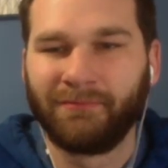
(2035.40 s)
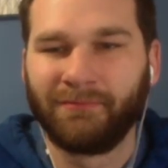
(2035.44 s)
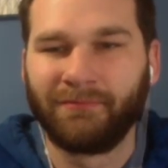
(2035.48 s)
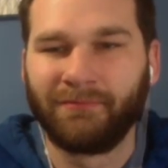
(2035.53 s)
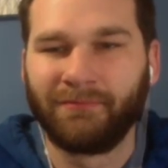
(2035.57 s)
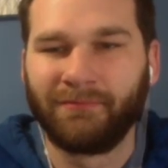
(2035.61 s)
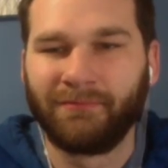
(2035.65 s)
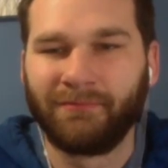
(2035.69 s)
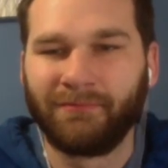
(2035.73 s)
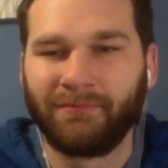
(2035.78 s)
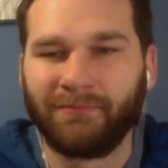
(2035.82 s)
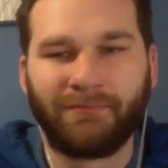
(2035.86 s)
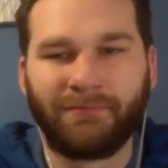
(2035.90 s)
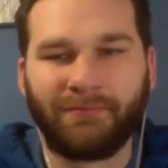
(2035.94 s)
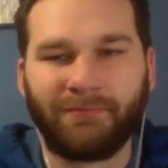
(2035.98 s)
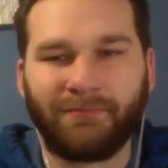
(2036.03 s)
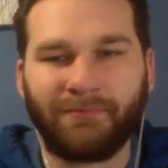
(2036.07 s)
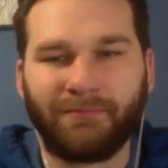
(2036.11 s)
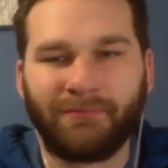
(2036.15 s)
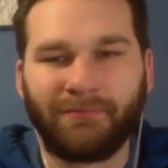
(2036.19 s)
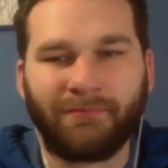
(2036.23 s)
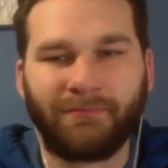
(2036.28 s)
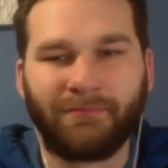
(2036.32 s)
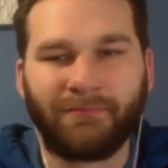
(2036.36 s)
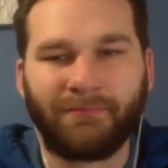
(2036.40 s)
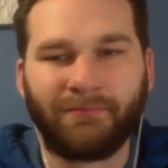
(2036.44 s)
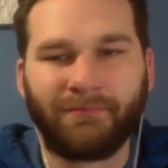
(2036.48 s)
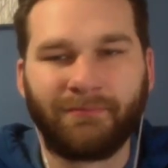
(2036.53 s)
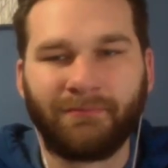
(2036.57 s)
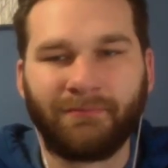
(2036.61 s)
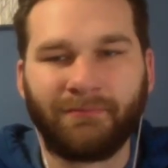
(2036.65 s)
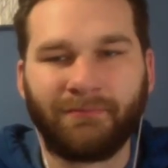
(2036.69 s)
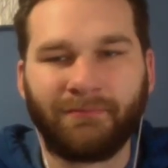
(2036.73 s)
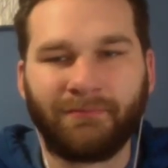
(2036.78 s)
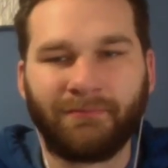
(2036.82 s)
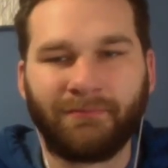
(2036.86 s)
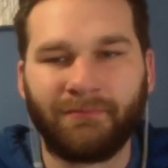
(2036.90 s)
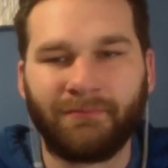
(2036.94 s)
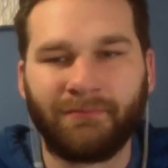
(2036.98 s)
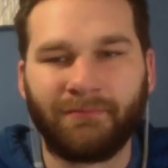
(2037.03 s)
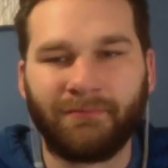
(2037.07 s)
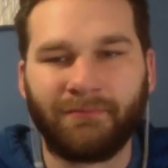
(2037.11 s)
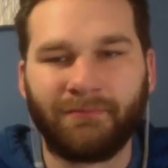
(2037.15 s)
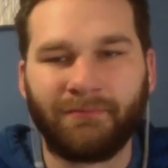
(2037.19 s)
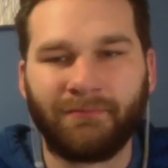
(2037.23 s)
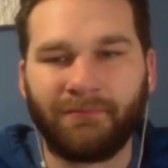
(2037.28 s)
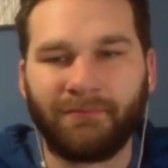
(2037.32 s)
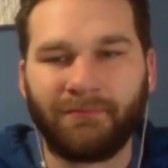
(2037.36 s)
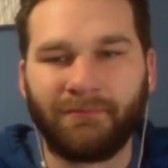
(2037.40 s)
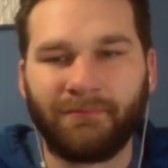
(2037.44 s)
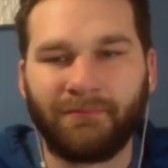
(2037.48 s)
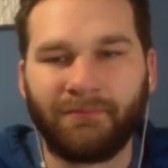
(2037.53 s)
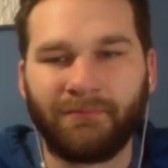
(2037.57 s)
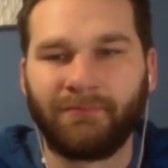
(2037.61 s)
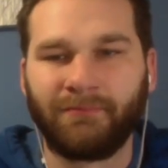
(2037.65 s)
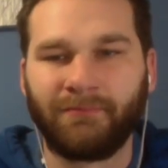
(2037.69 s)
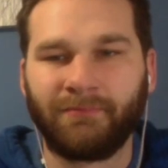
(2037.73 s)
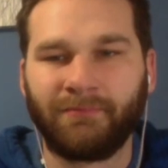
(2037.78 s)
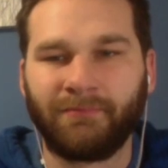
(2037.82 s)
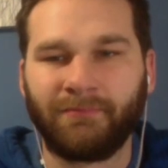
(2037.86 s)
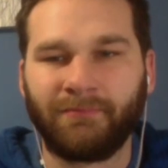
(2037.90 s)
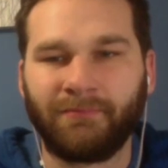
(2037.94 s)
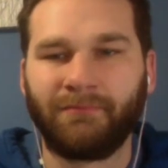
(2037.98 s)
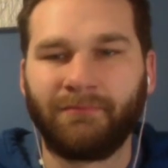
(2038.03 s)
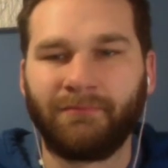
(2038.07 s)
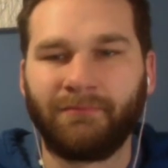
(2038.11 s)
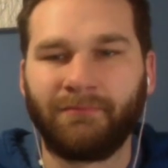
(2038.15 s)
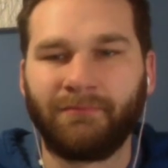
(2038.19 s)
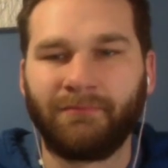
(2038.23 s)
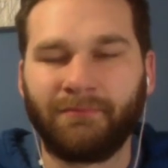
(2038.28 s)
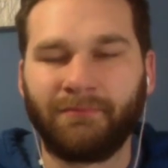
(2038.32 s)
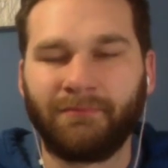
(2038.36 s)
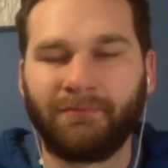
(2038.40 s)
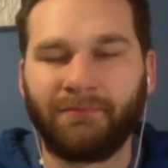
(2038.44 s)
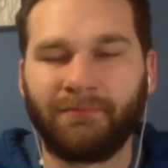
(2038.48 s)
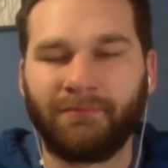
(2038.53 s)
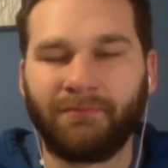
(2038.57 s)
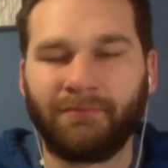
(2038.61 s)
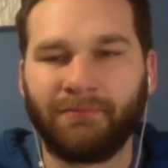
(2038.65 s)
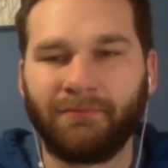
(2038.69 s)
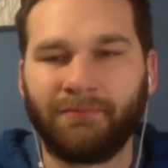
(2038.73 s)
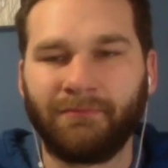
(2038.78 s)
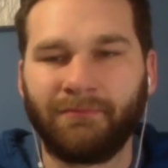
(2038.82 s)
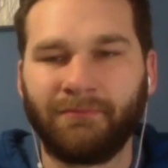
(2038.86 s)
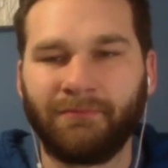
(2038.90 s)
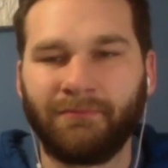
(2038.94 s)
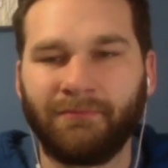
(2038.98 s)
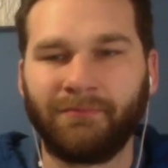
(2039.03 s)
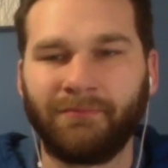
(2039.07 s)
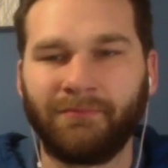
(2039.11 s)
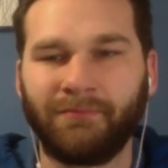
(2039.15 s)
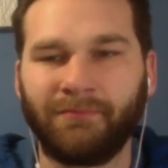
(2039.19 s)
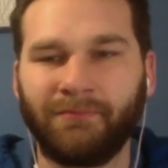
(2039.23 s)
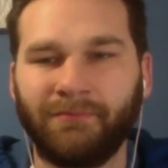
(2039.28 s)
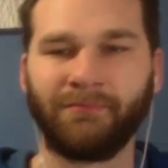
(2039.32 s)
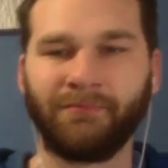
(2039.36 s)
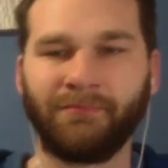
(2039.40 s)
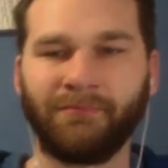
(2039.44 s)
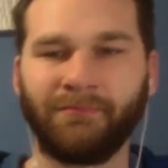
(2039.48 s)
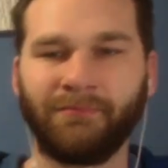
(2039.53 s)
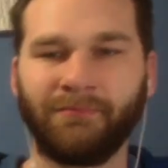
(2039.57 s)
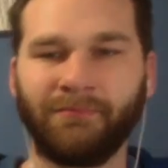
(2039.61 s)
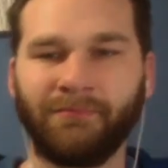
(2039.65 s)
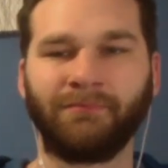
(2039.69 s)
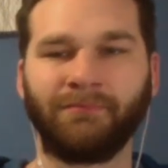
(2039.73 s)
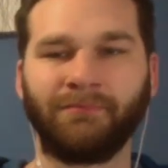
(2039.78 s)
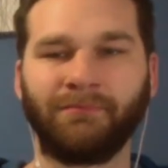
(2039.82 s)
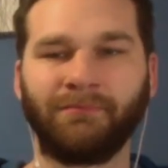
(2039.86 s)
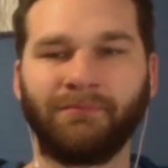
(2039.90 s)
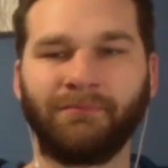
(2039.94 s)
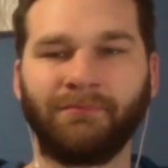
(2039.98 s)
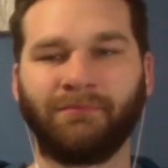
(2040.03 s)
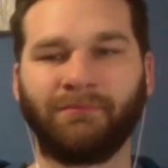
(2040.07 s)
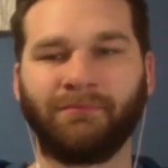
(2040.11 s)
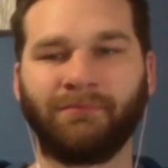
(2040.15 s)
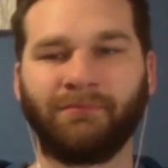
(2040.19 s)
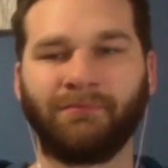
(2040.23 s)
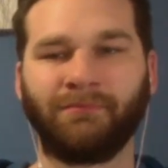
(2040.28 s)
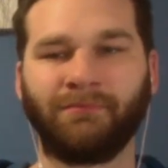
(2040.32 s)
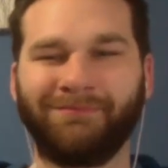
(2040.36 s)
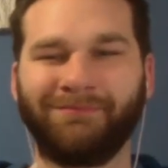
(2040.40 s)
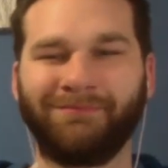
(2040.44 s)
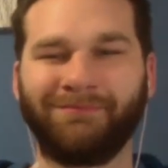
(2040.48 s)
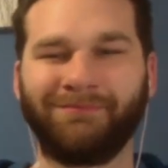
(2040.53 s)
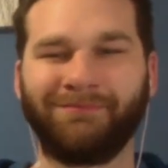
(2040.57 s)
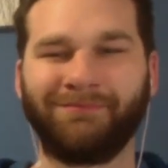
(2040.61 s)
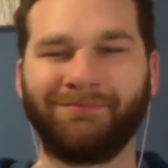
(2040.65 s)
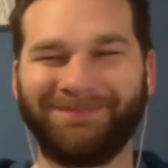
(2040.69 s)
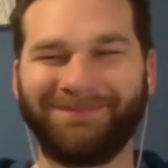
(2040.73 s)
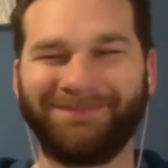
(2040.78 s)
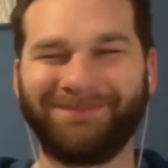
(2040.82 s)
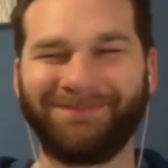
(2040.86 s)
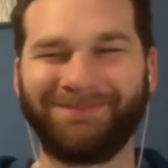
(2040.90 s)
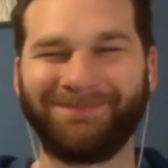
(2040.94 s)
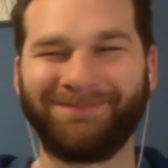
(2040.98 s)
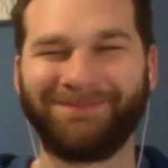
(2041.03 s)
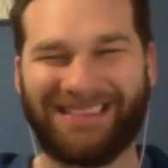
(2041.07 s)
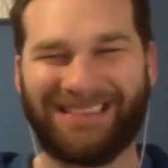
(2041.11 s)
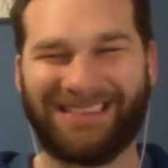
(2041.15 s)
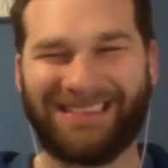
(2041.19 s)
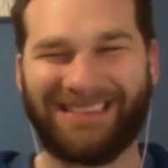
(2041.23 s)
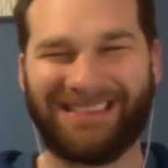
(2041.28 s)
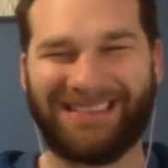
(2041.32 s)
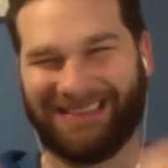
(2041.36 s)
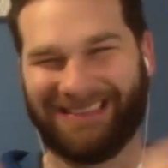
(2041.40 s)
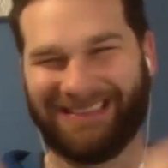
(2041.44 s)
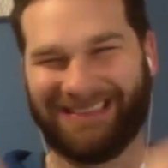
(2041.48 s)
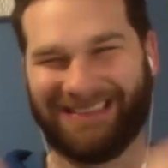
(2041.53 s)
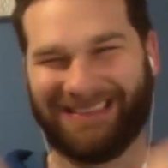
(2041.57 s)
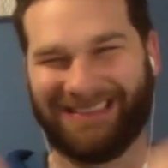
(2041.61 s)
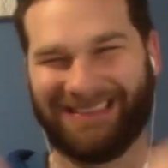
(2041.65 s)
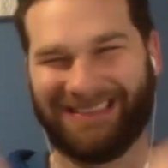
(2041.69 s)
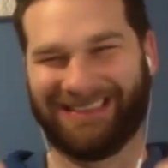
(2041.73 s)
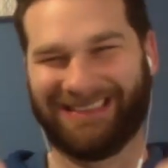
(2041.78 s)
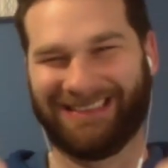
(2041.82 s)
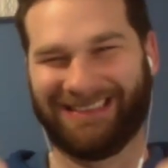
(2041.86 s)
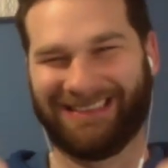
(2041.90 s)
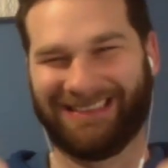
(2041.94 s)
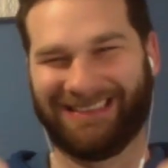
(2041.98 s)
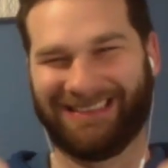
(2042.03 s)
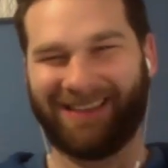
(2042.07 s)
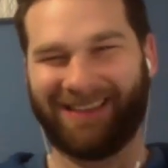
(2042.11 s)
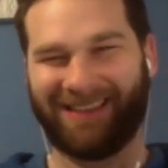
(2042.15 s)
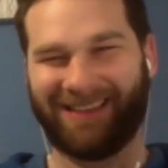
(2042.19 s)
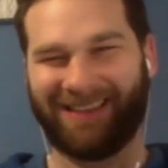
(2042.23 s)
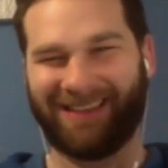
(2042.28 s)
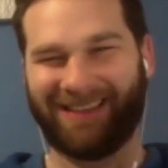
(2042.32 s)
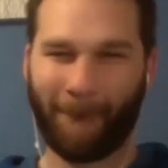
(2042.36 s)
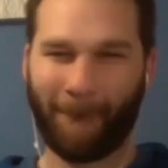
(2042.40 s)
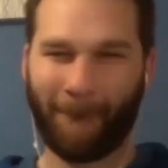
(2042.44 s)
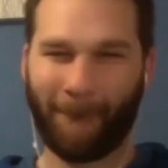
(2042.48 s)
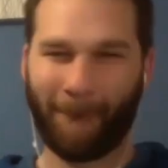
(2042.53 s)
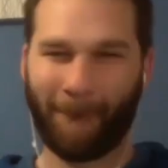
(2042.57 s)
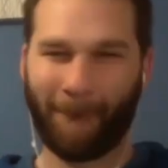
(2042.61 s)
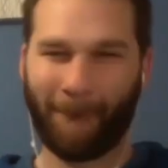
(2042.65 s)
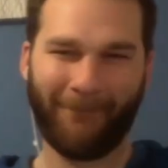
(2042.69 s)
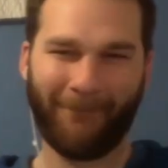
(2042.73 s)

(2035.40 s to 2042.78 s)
(not speaking)